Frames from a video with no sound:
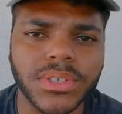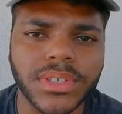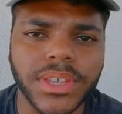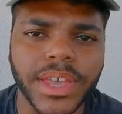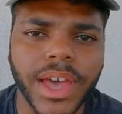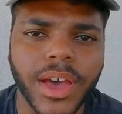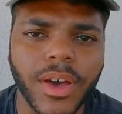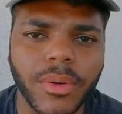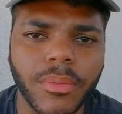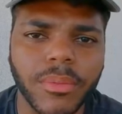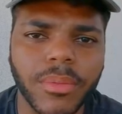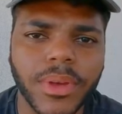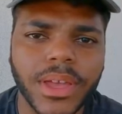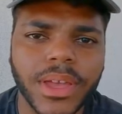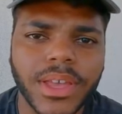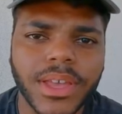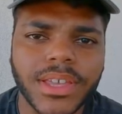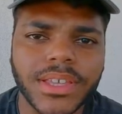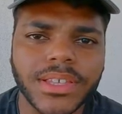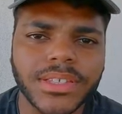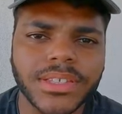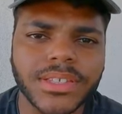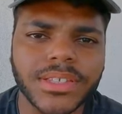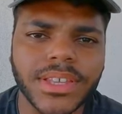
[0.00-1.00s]
to help
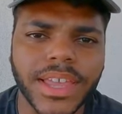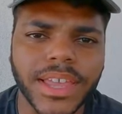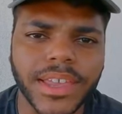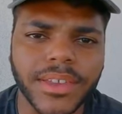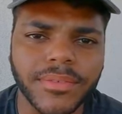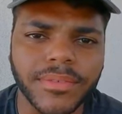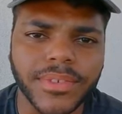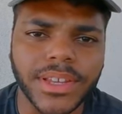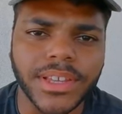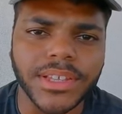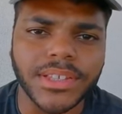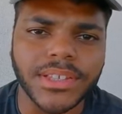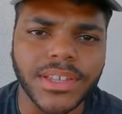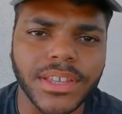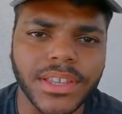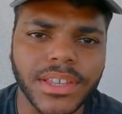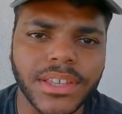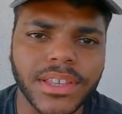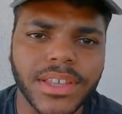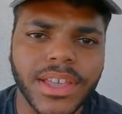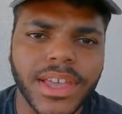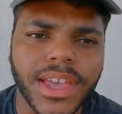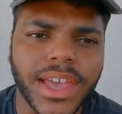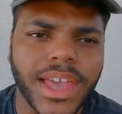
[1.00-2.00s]
save
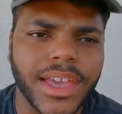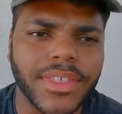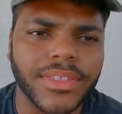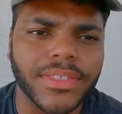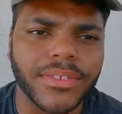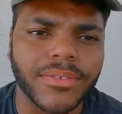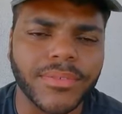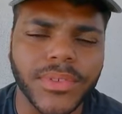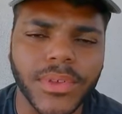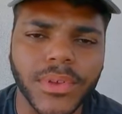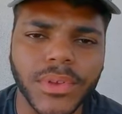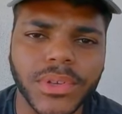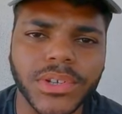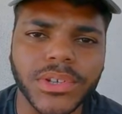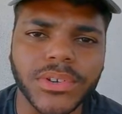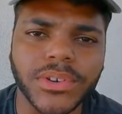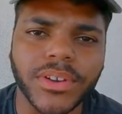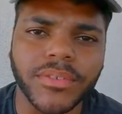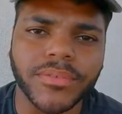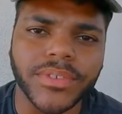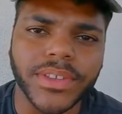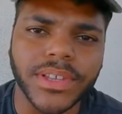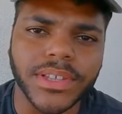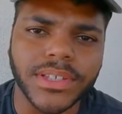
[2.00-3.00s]
Disney and the
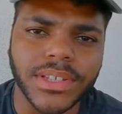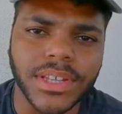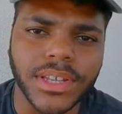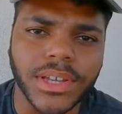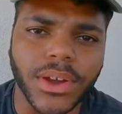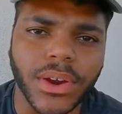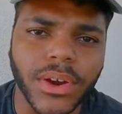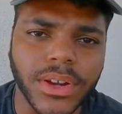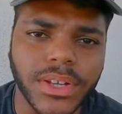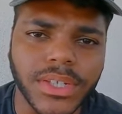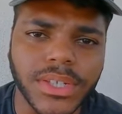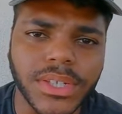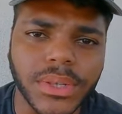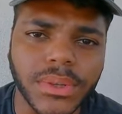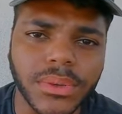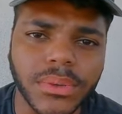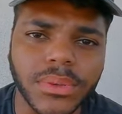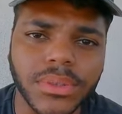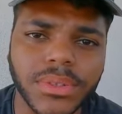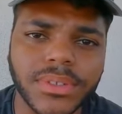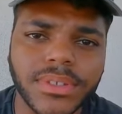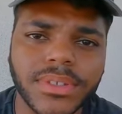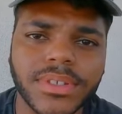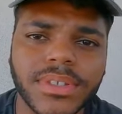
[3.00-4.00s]
future of Disney
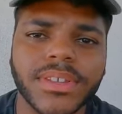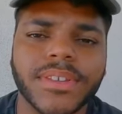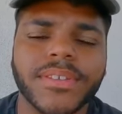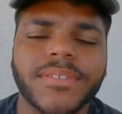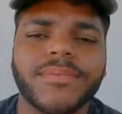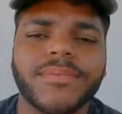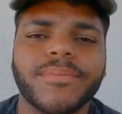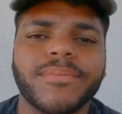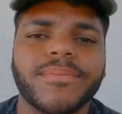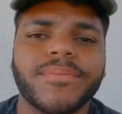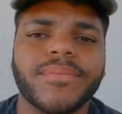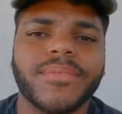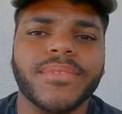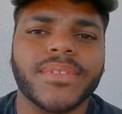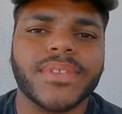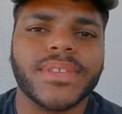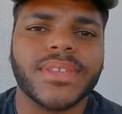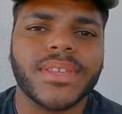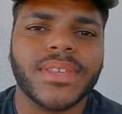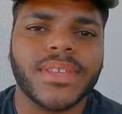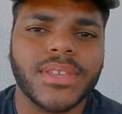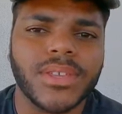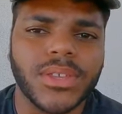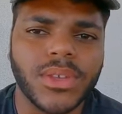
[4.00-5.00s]
cartoons.
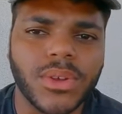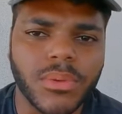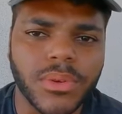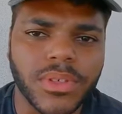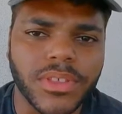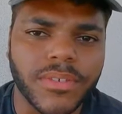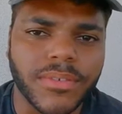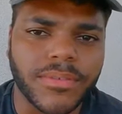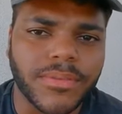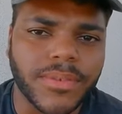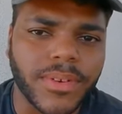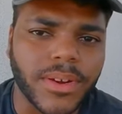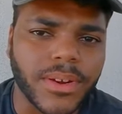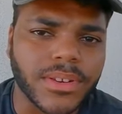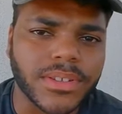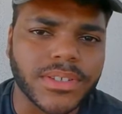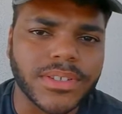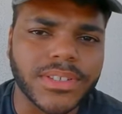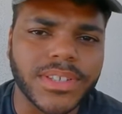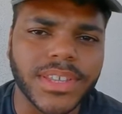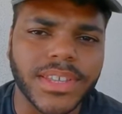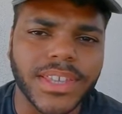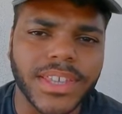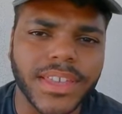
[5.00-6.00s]
You were the
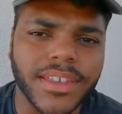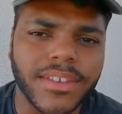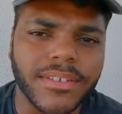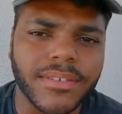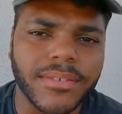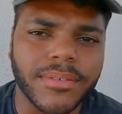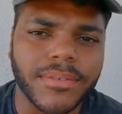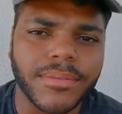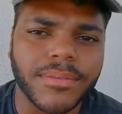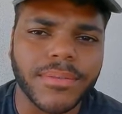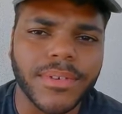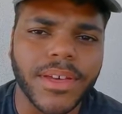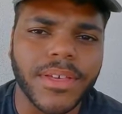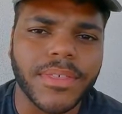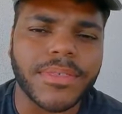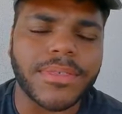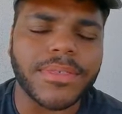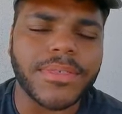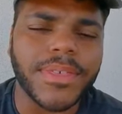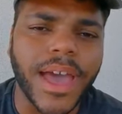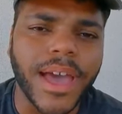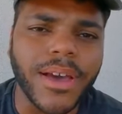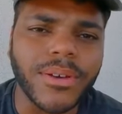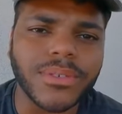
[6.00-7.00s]
first to give a
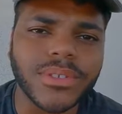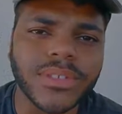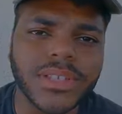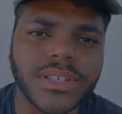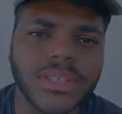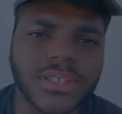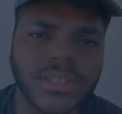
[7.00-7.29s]
thousand